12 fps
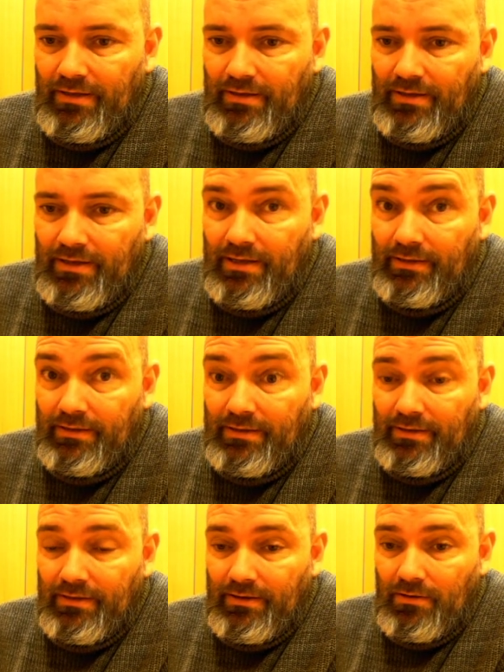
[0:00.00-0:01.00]
And
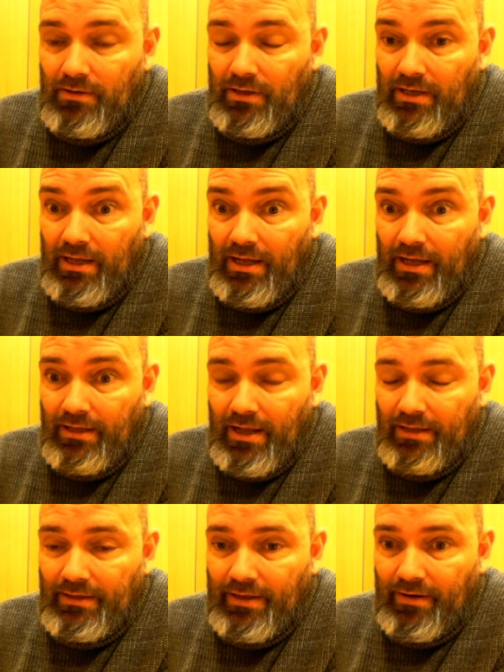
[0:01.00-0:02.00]
yeah, I, I
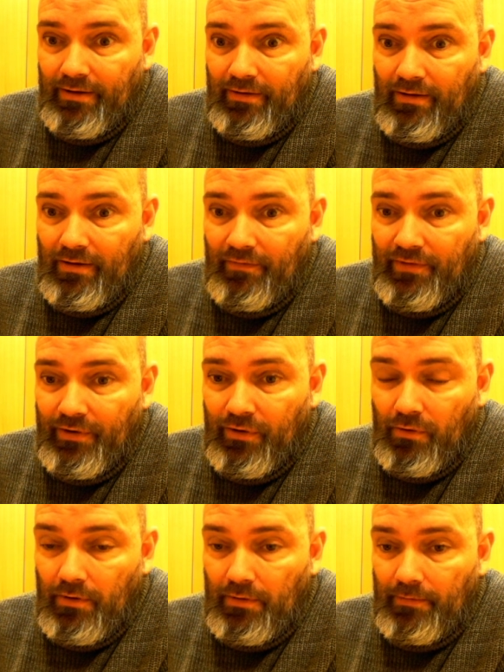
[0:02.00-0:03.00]
did a, a video
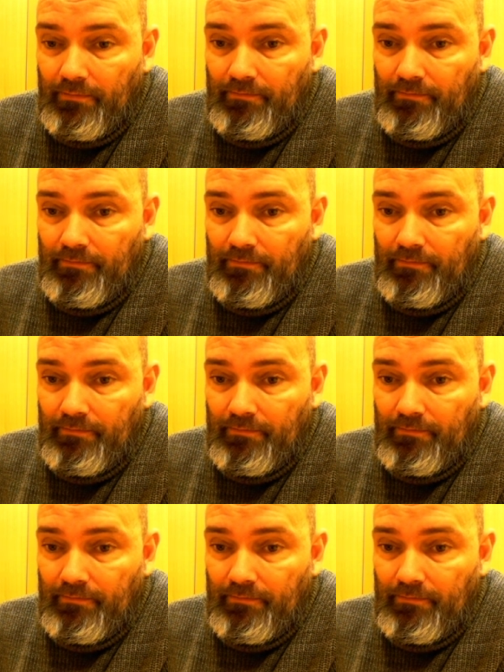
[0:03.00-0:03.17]
on